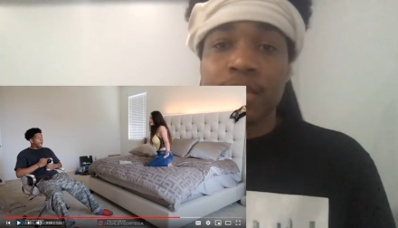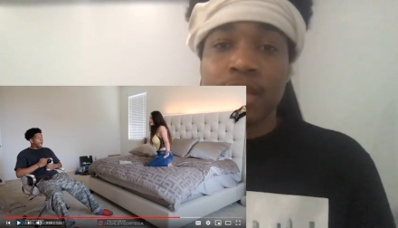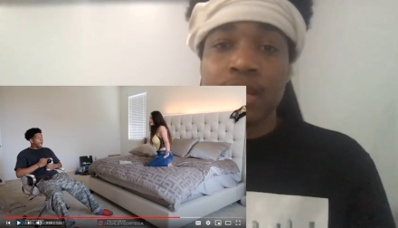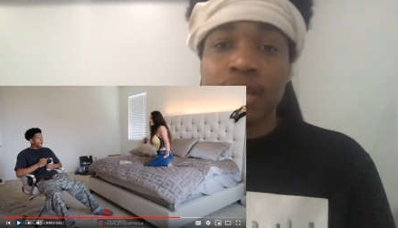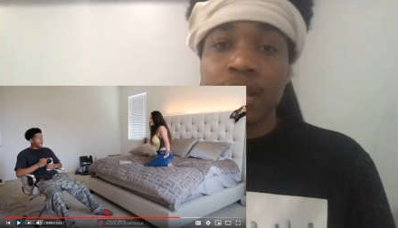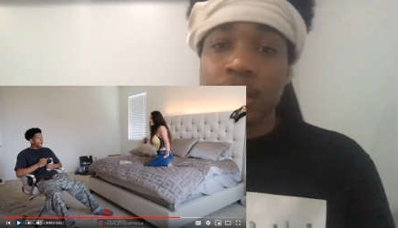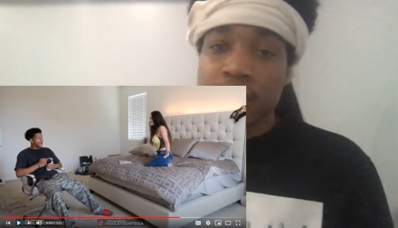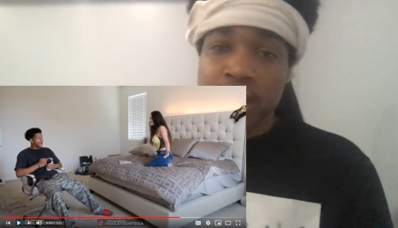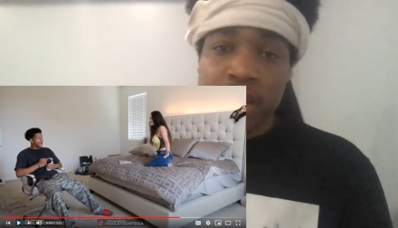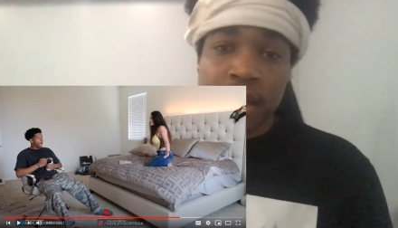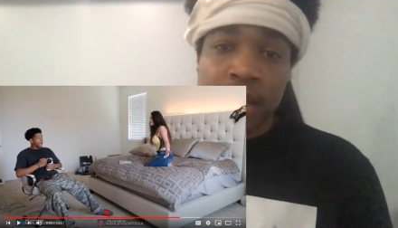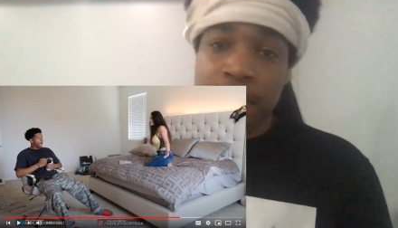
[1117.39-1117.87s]
You
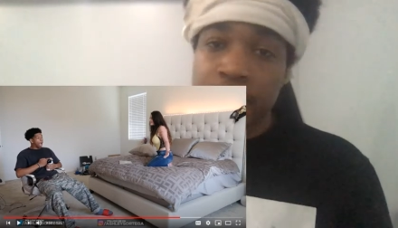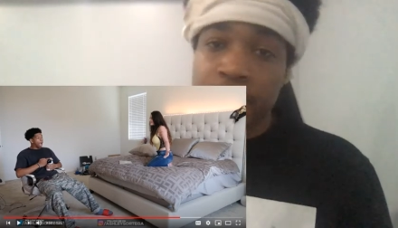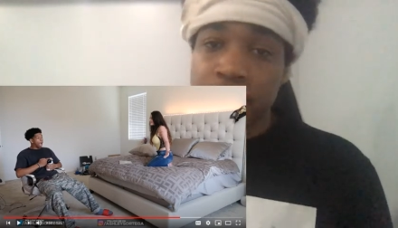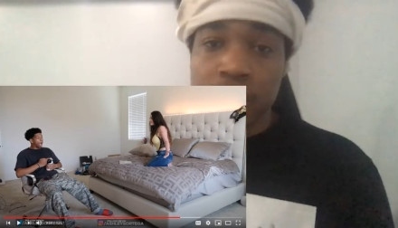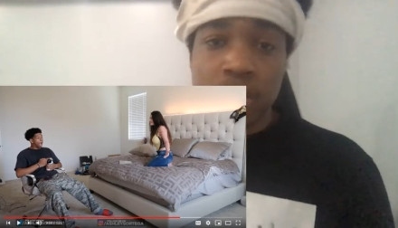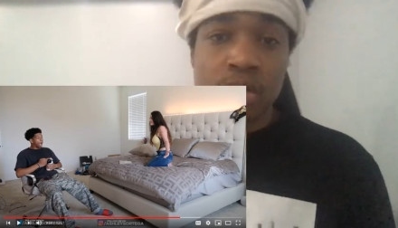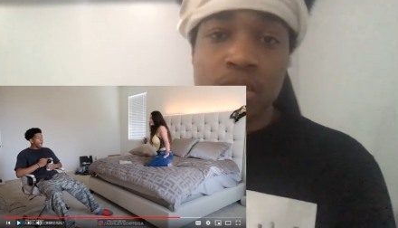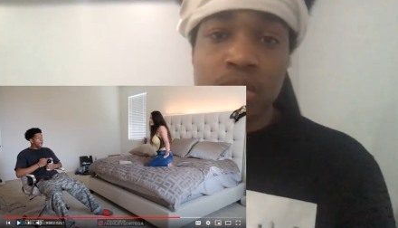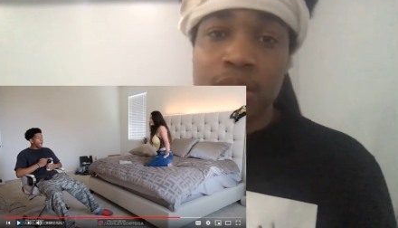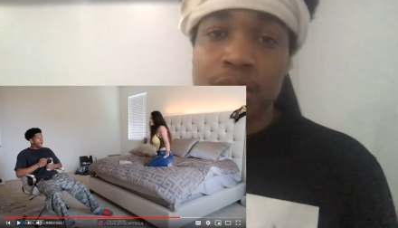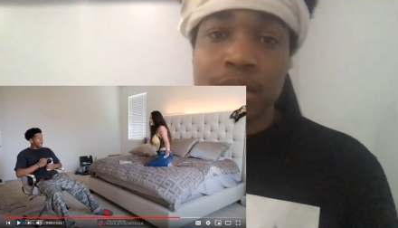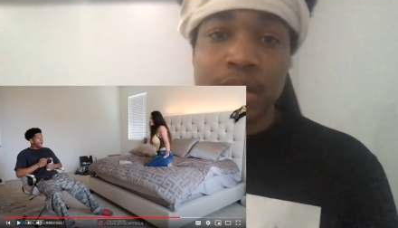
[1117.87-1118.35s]
know what I'm saying for
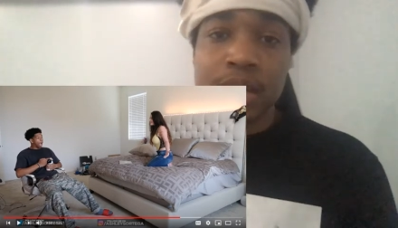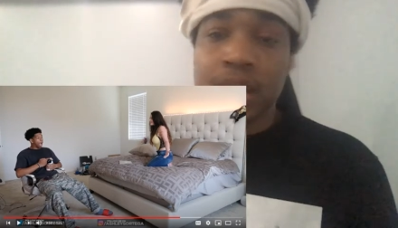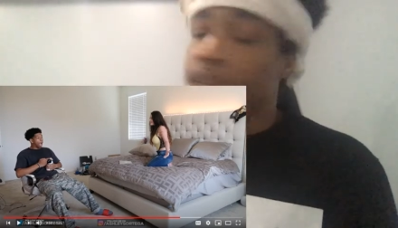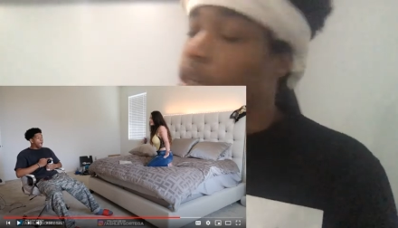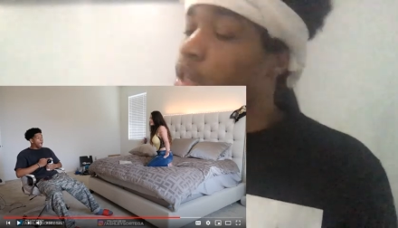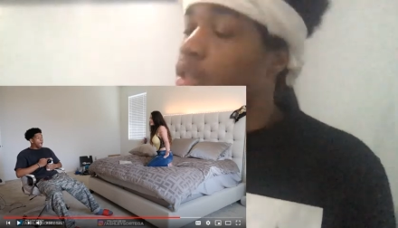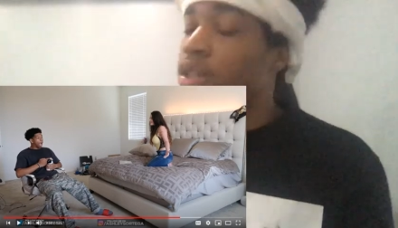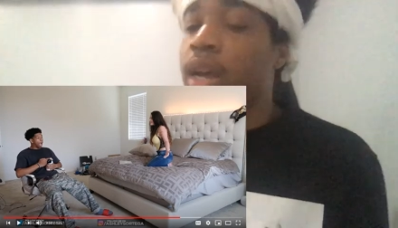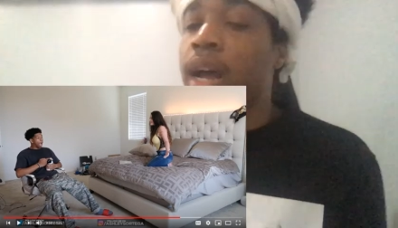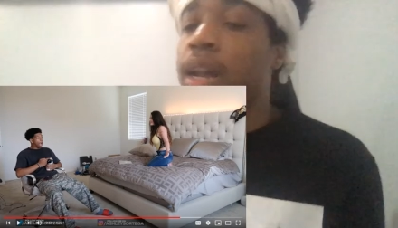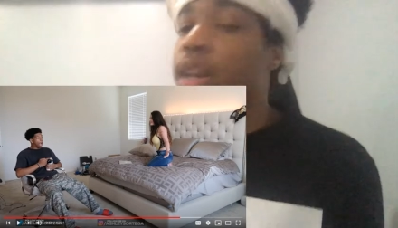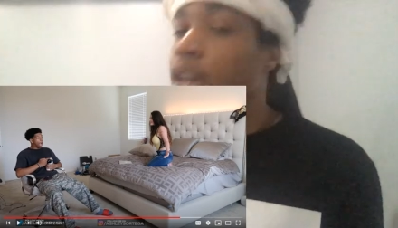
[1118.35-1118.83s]
the YouTube shit
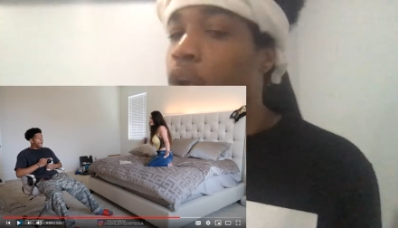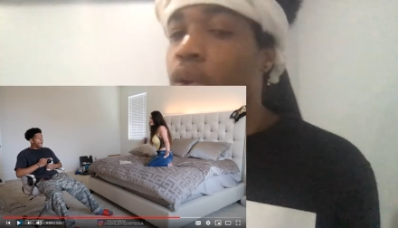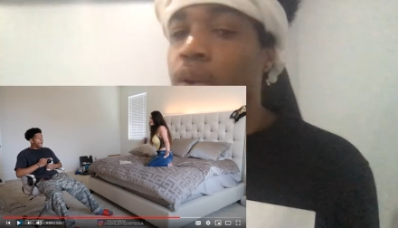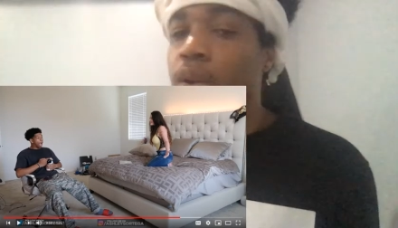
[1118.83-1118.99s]
because y'all know